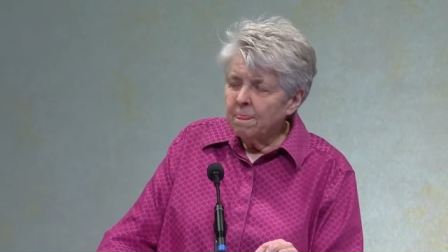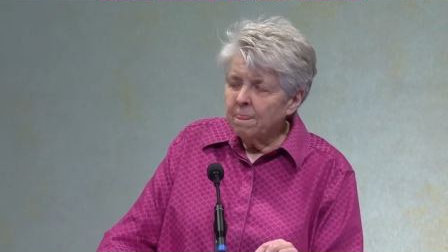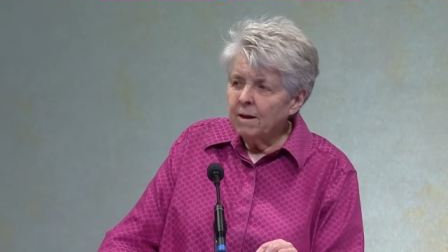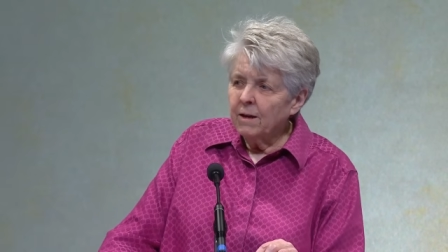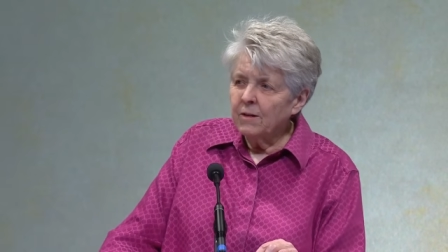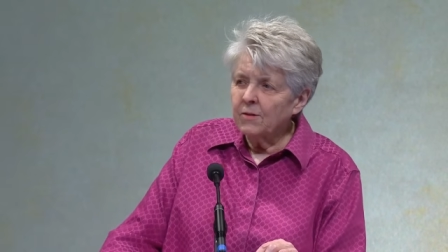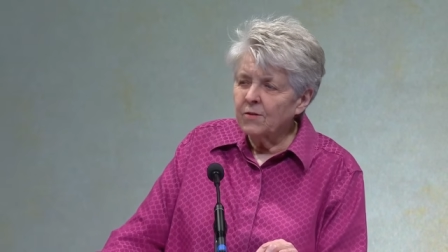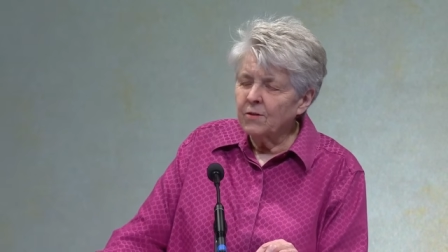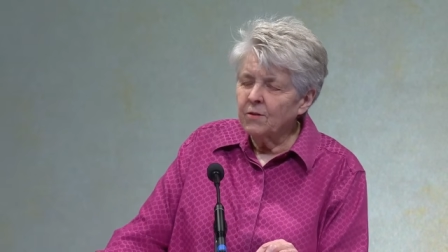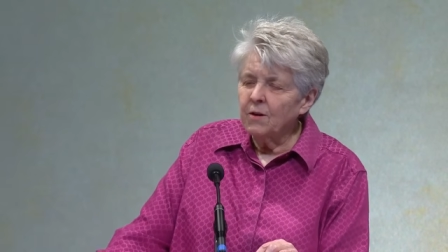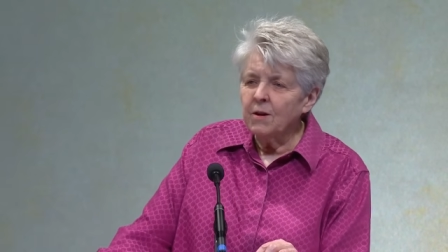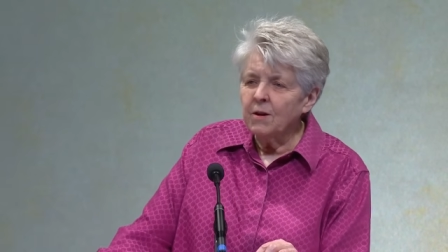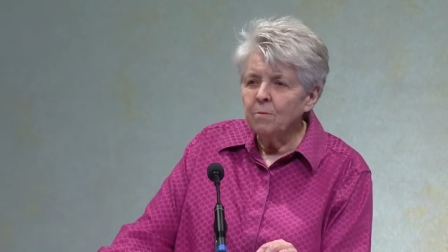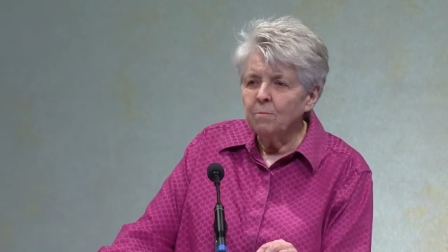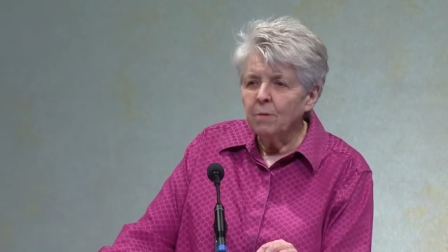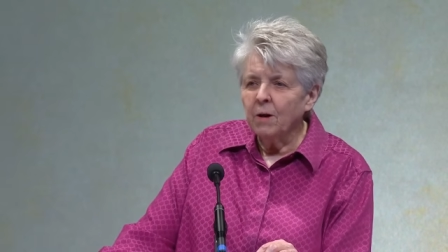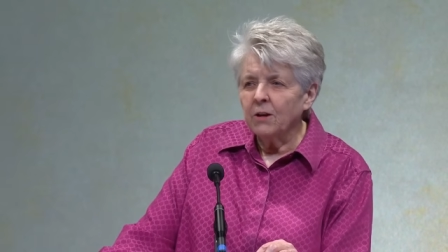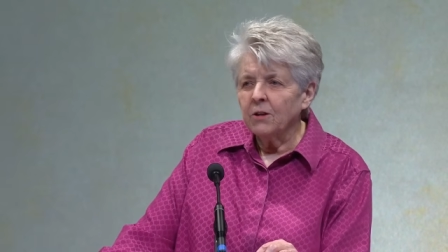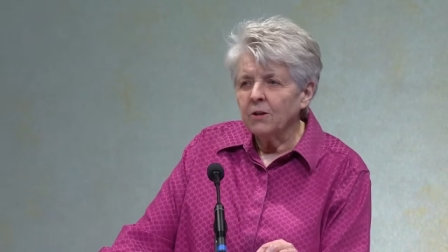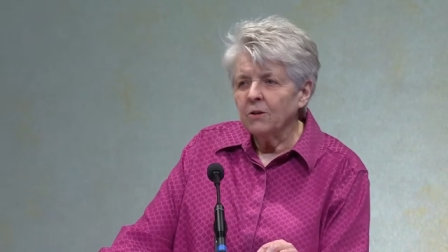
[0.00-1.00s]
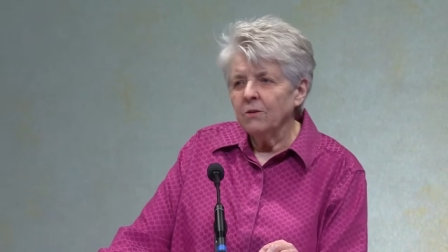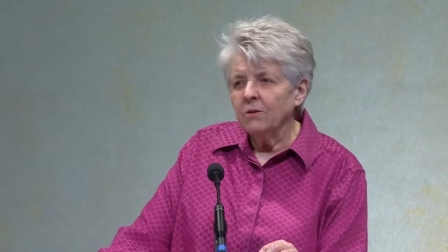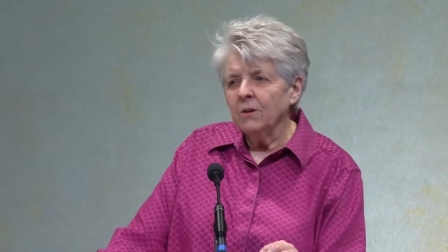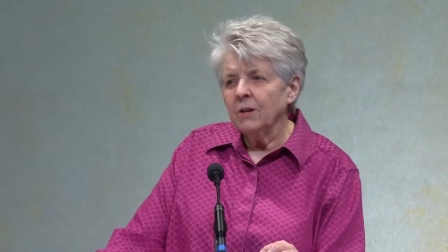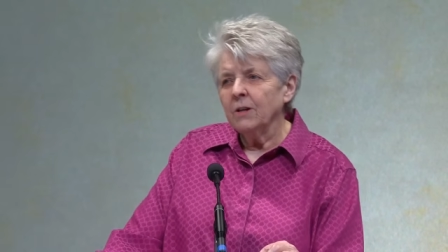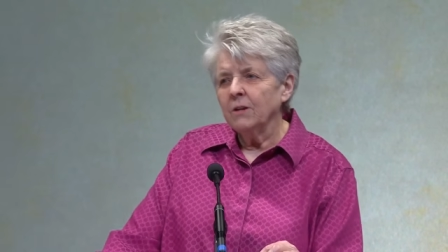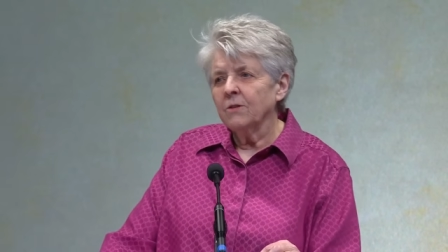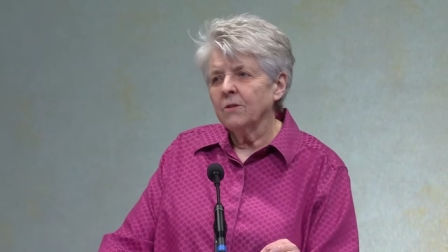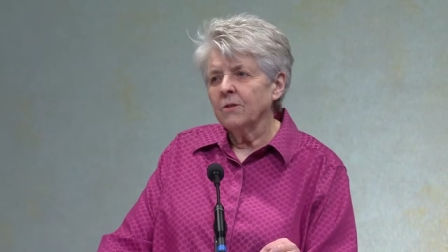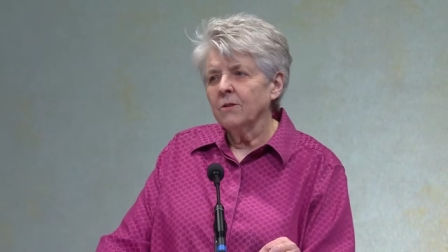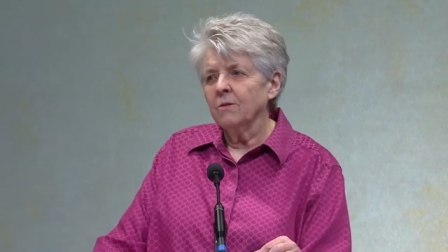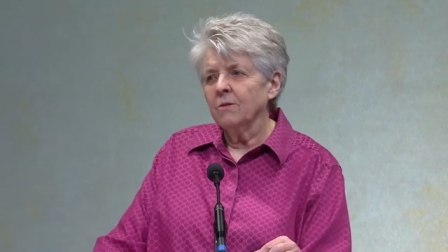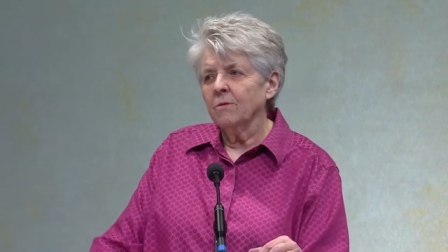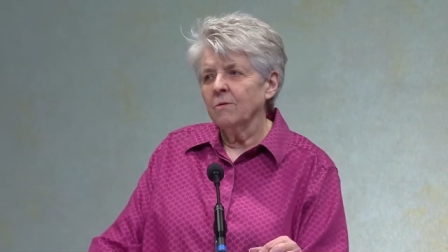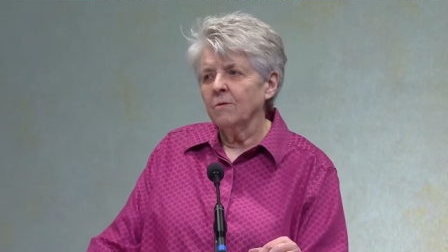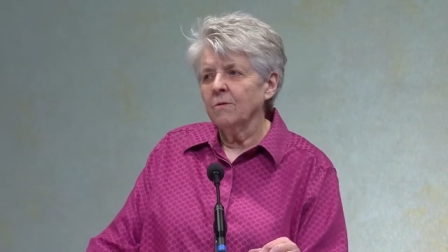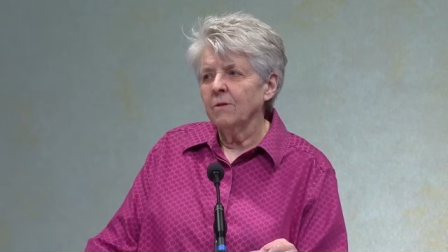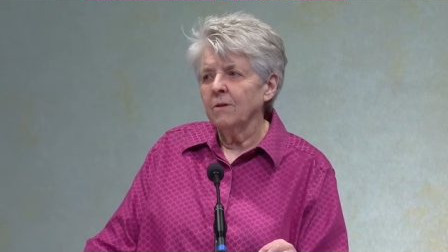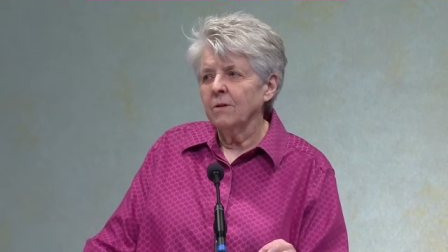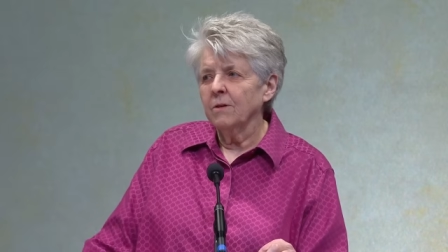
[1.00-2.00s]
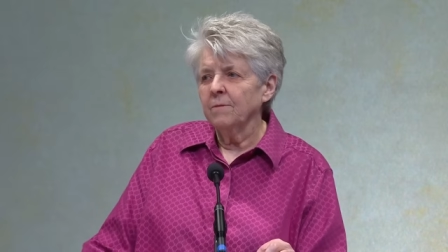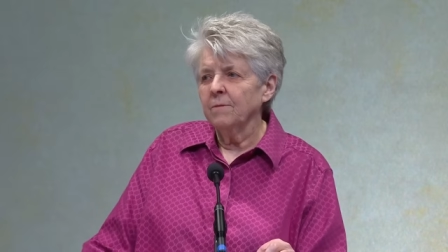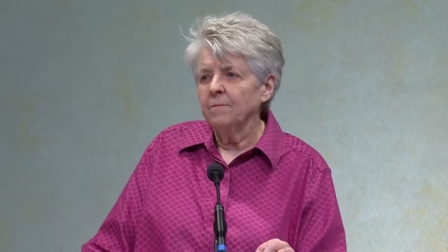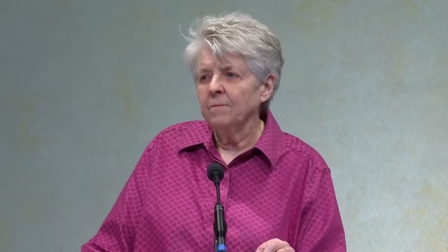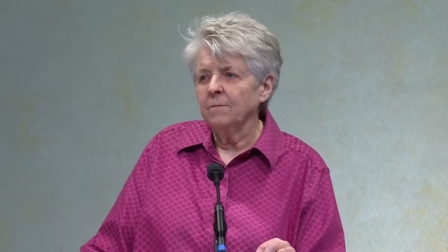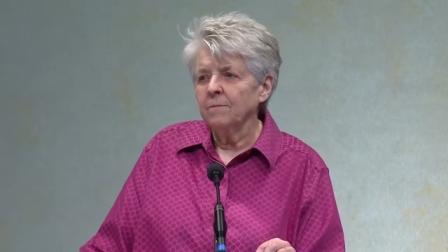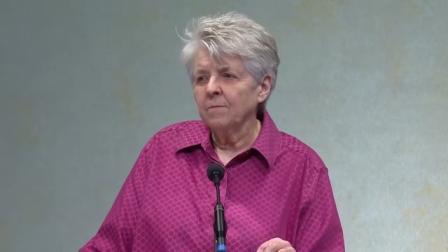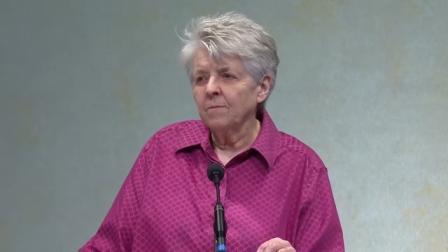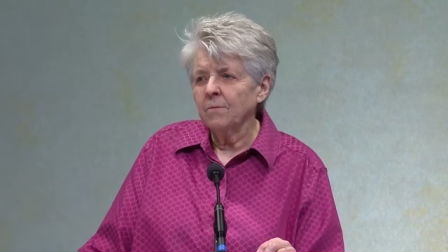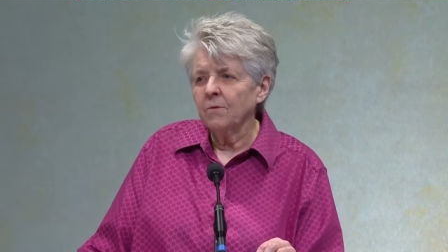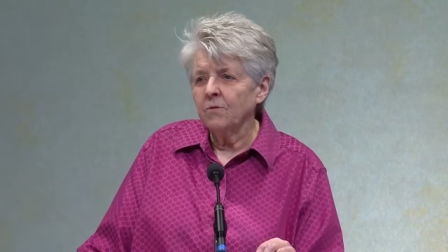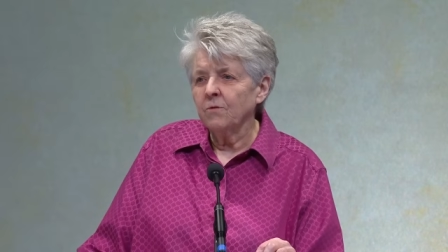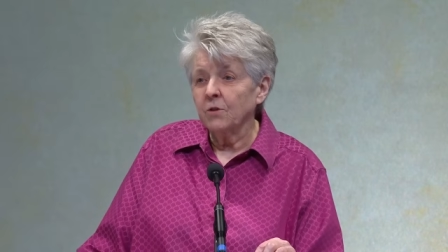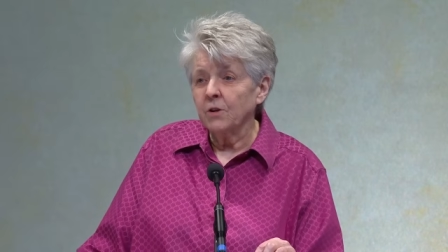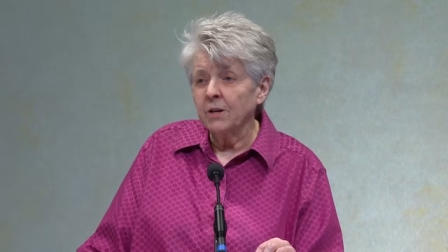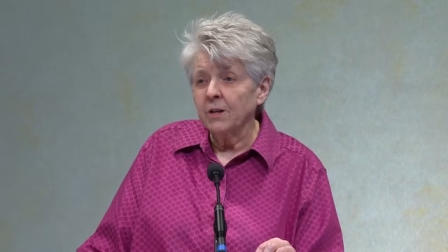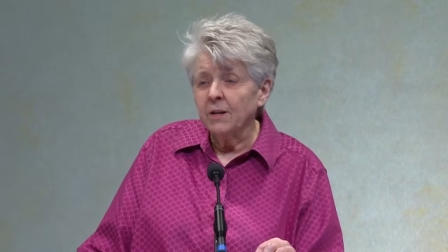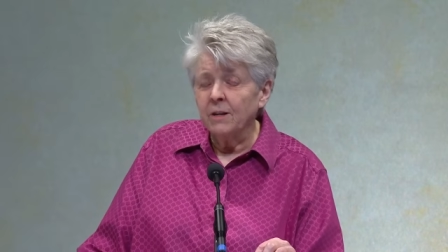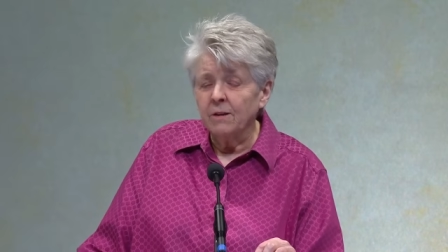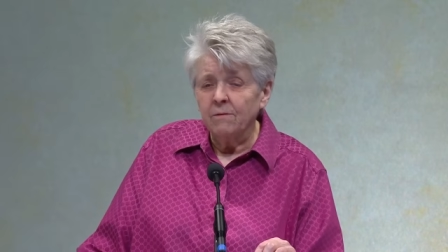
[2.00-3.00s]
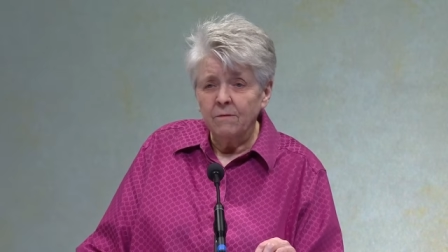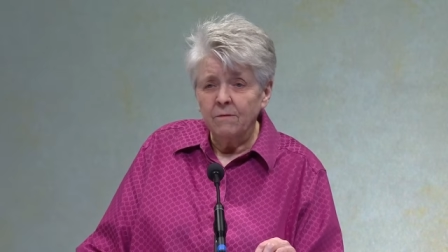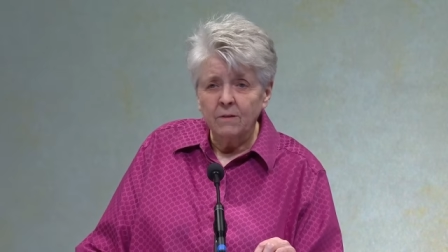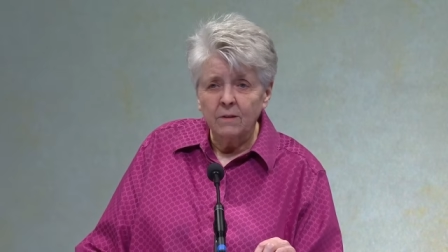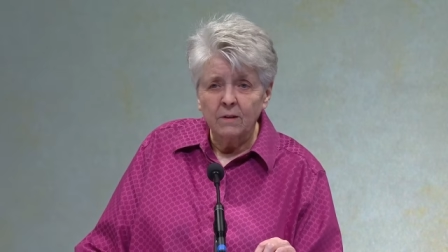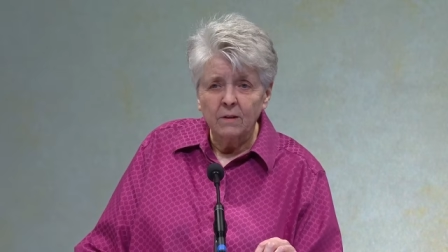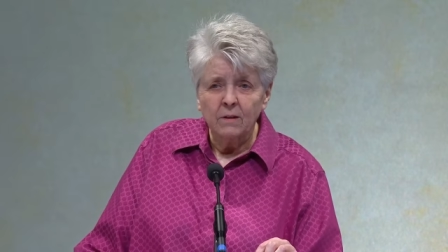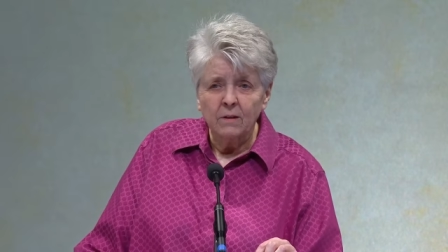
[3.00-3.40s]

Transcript: Is there anybody you need to forgive?